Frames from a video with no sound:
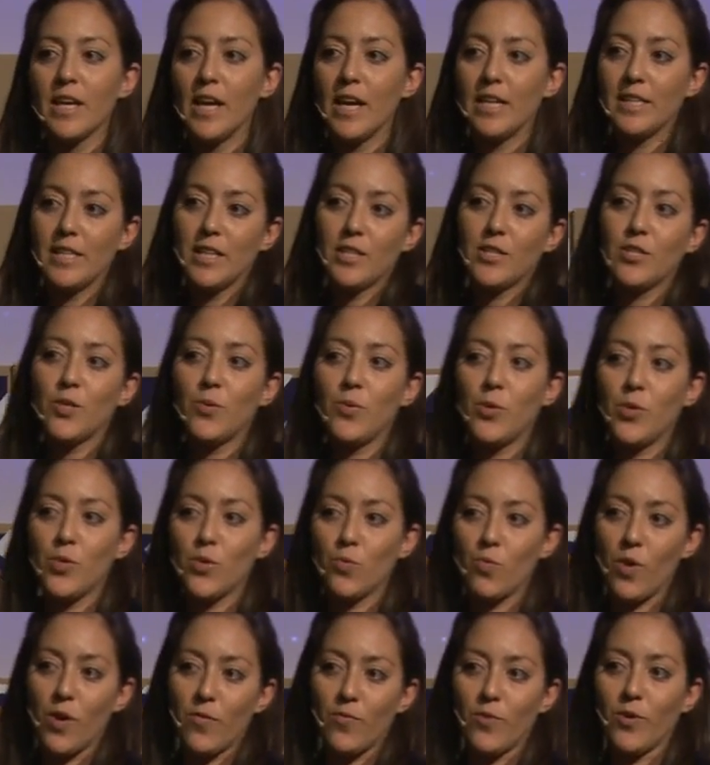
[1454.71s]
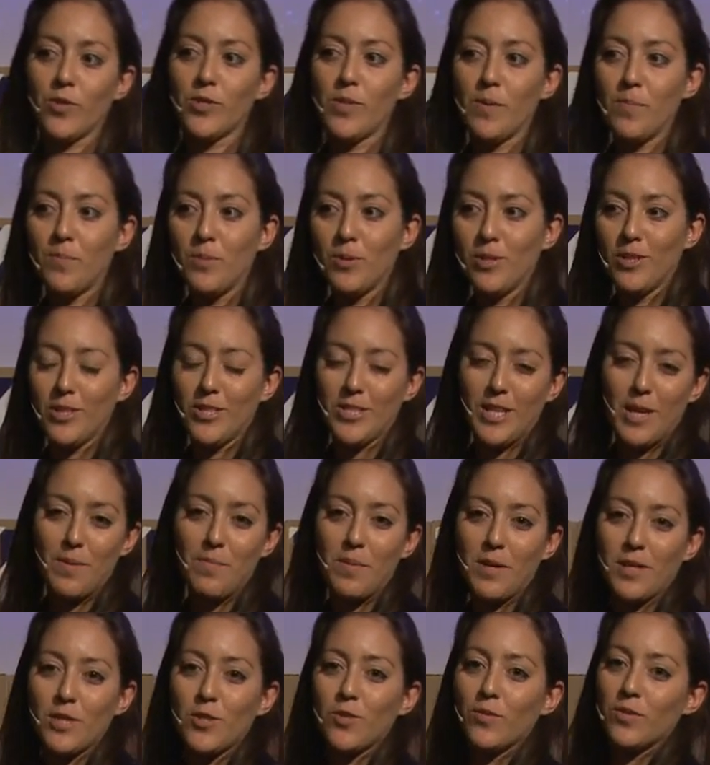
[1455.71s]
and that's the reason why, for example, the
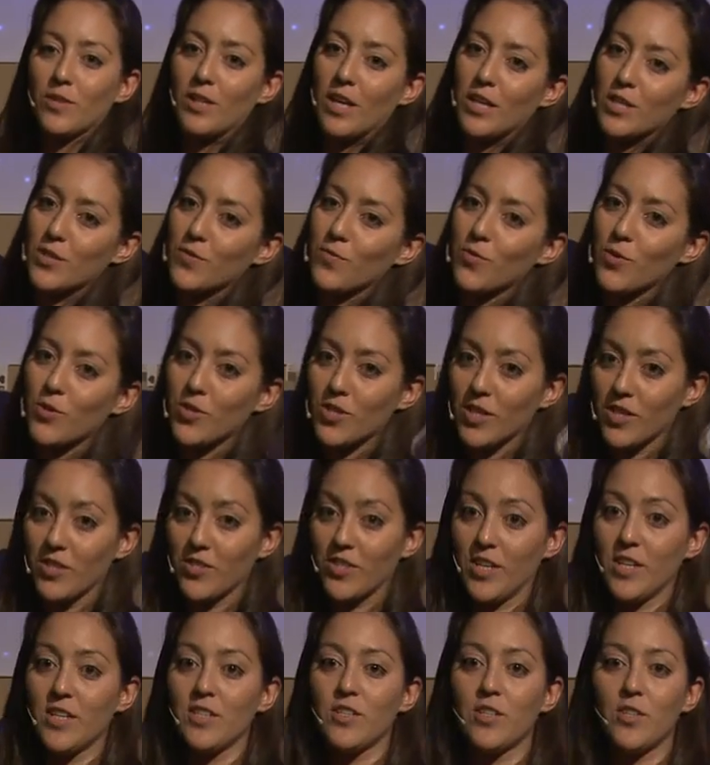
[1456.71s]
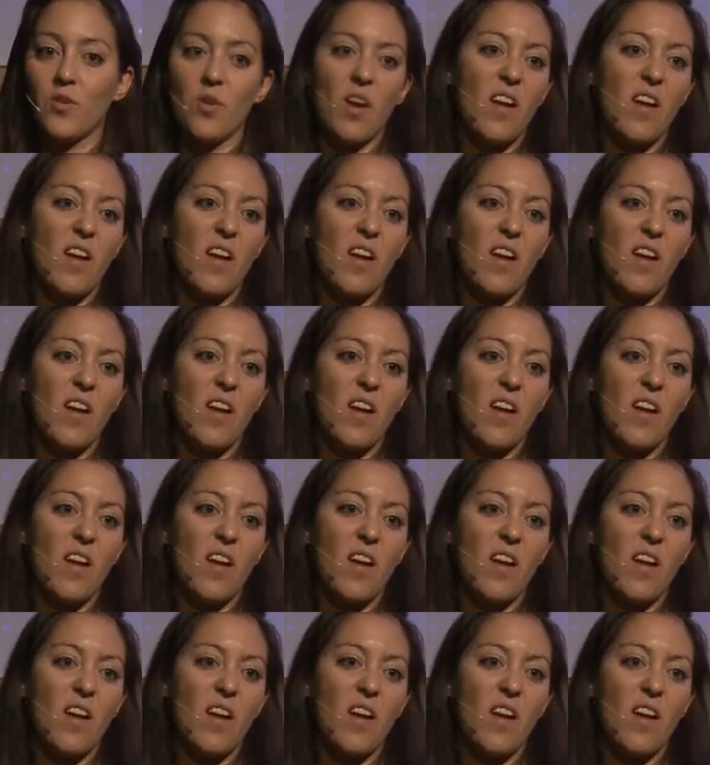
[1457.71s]
Standby Task Force exists,